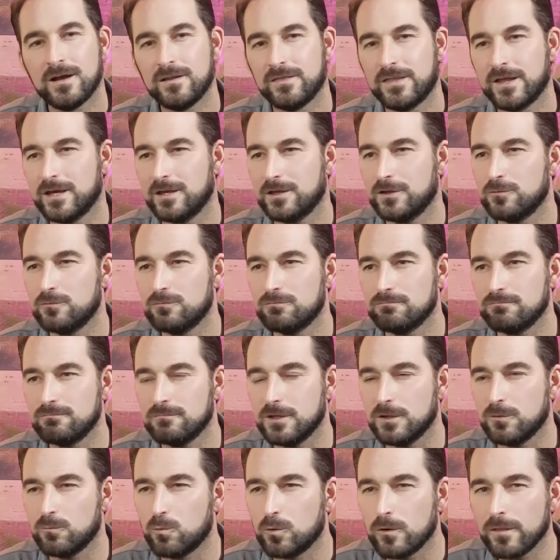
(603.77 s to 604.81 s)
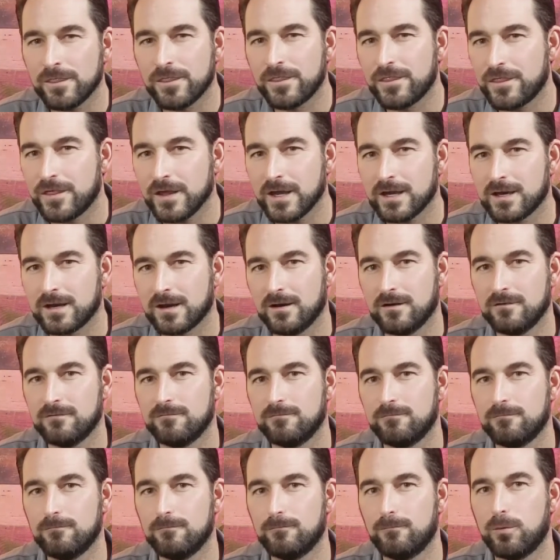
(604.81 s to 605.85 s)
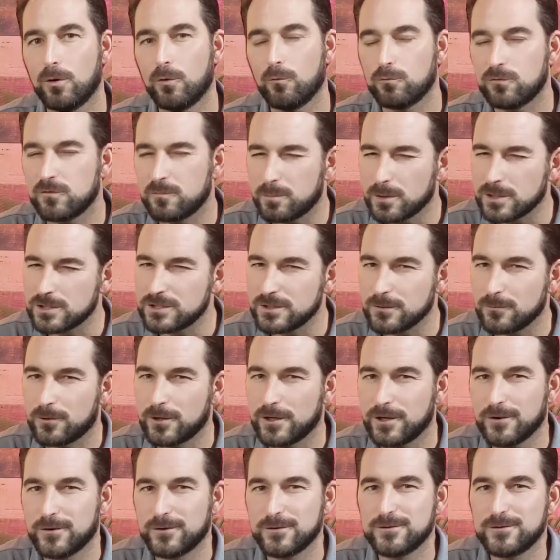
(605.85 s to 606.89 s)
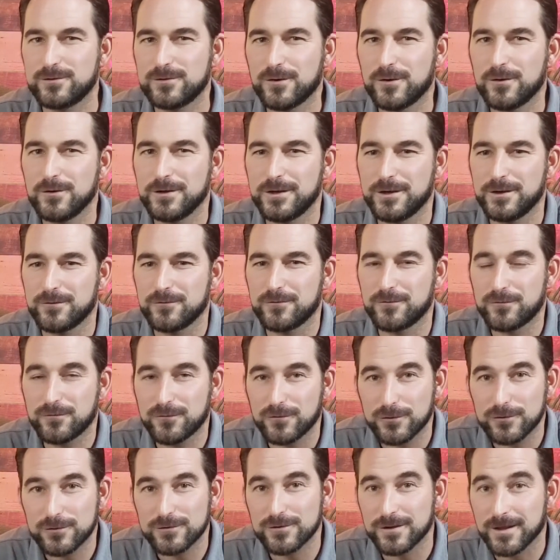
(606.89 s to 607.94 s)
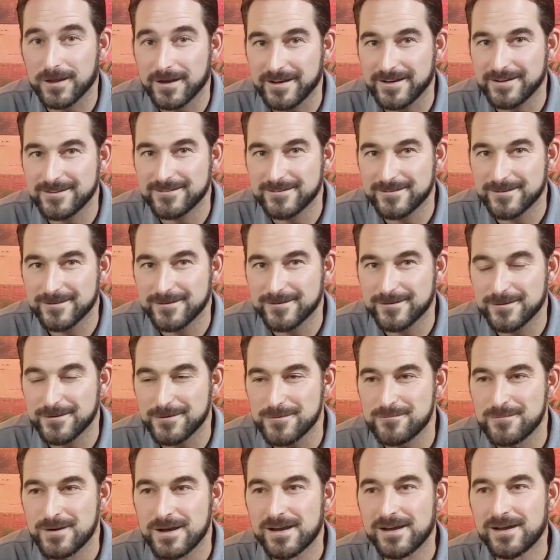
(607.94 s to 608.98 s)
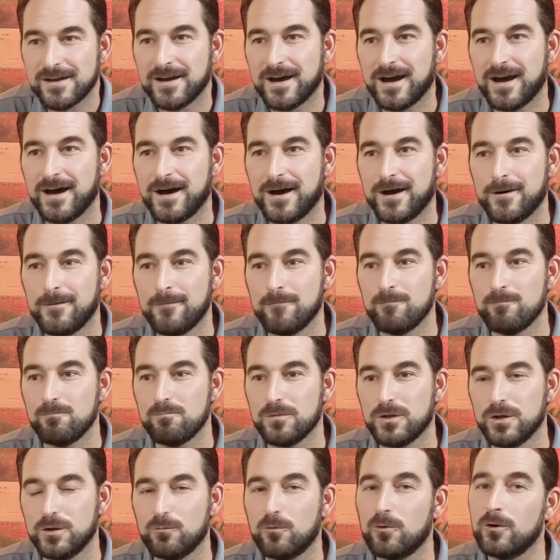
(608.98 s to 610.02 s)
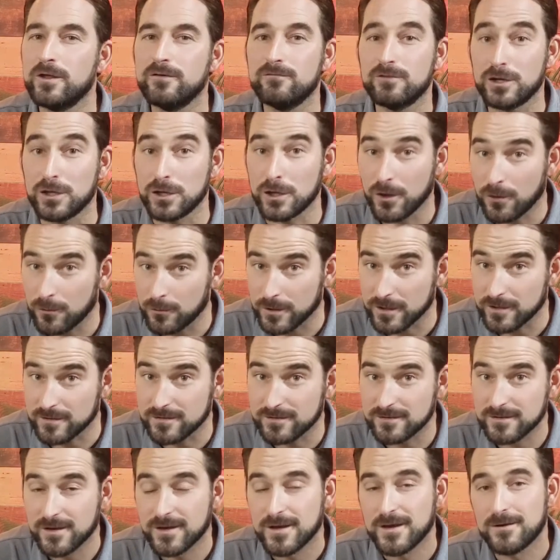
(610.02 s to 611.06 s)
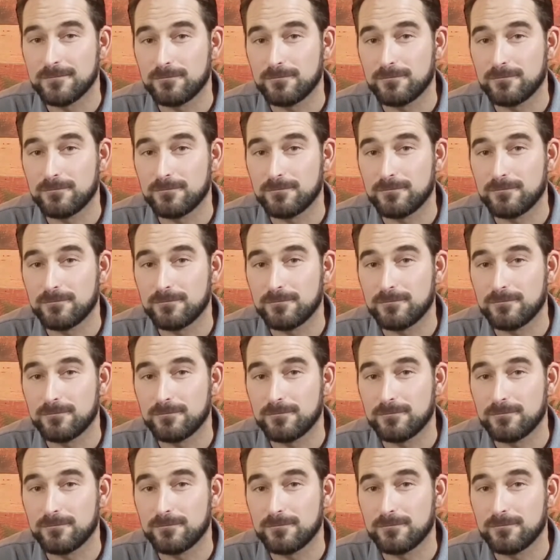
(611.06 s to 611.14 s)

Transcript: that you you wouldn't think of, but especially when you're installing your first lighting system, um, you won't even notice.